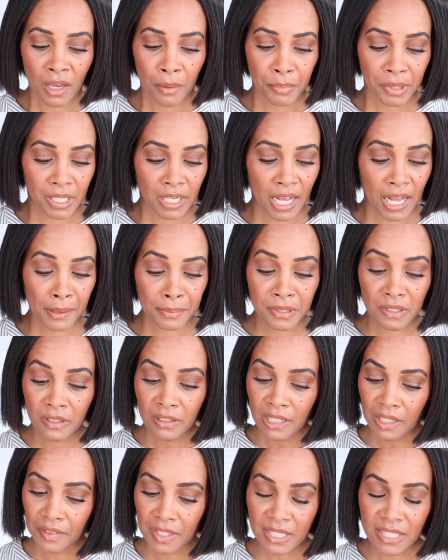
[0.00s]
but i
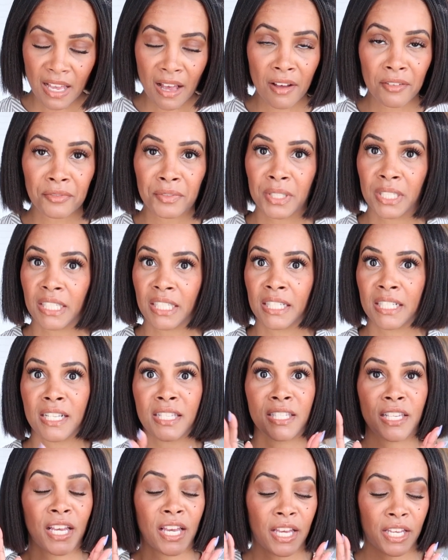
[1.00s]
absolutely love this outfit again
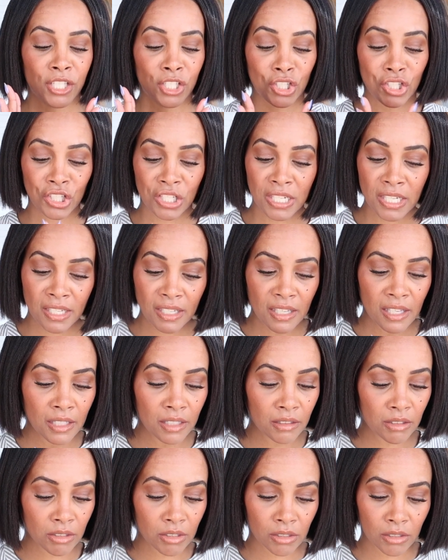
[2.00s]
it's a chic
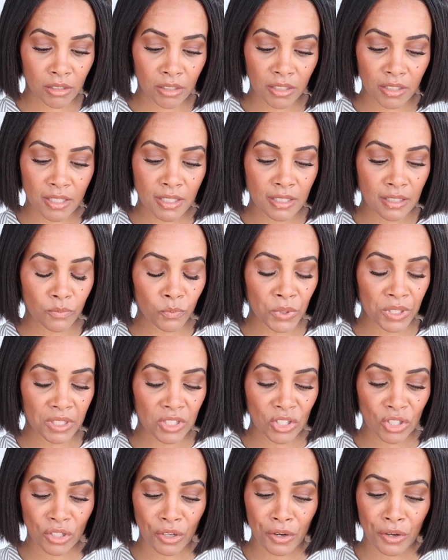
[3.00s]
look with
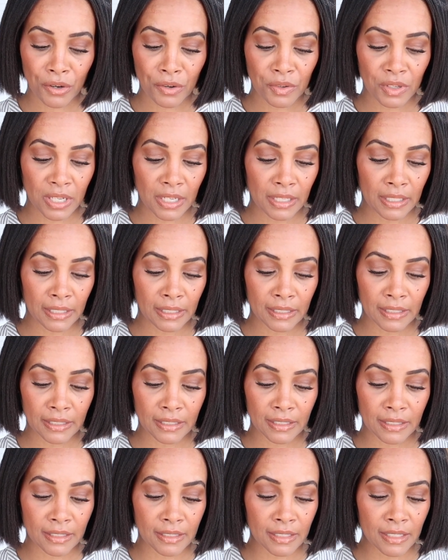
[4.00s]
the skirt
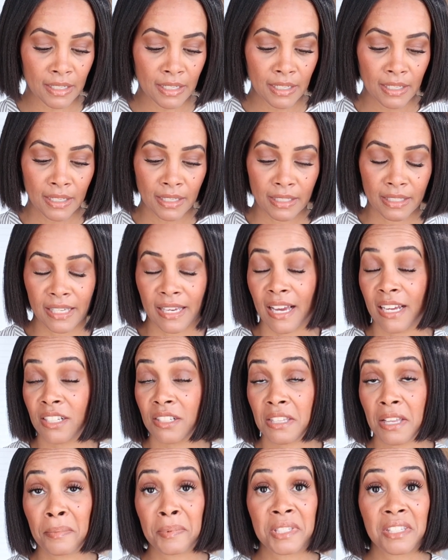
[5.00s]
and yeah i
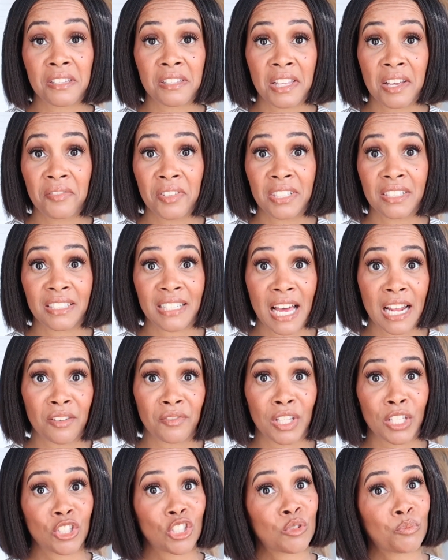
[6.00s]
just absolutely love it and kind
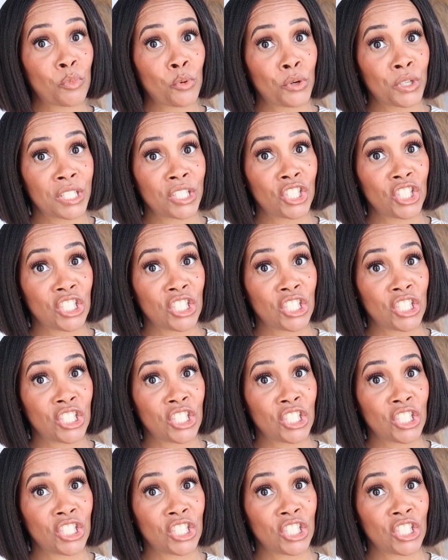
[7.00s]
of a sporty